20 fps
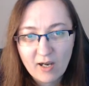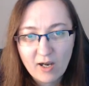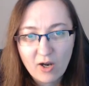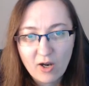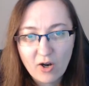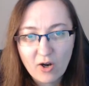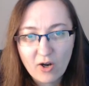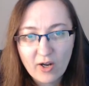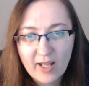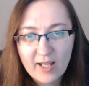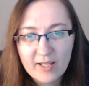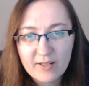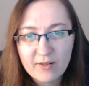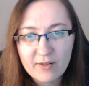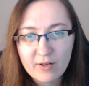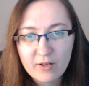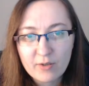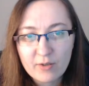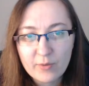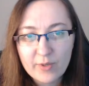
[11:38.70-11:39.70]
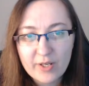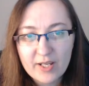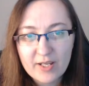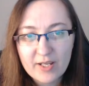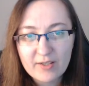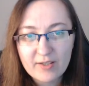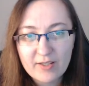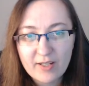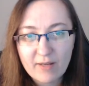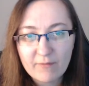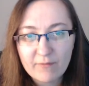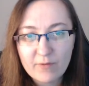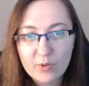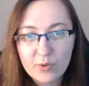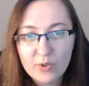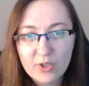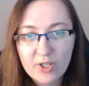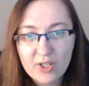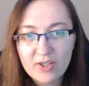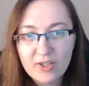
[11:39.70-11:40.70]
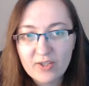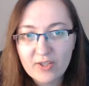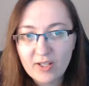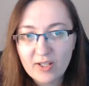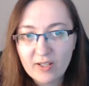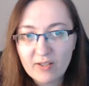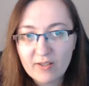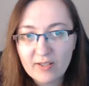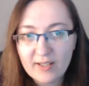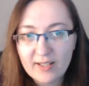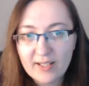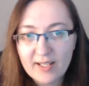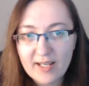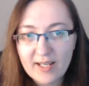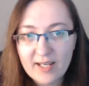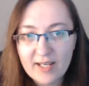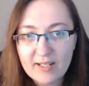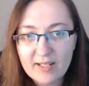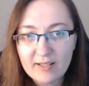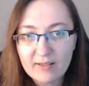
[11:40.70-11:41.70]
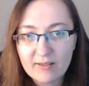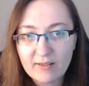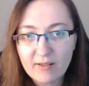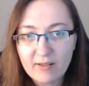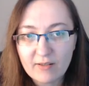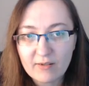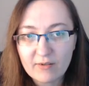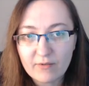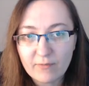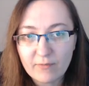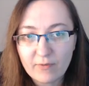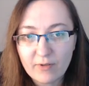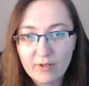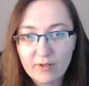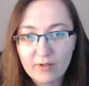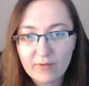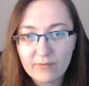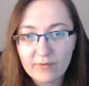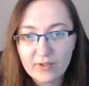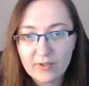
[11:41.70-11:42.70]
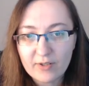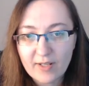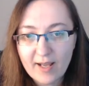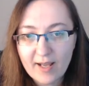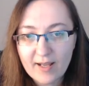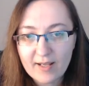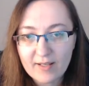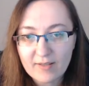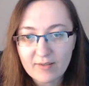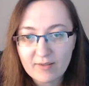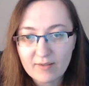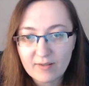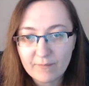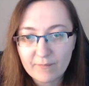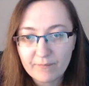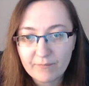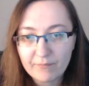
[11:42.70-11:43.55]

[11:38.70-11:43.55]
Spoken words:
All I know is that FUG secretly hid it on the floor of the test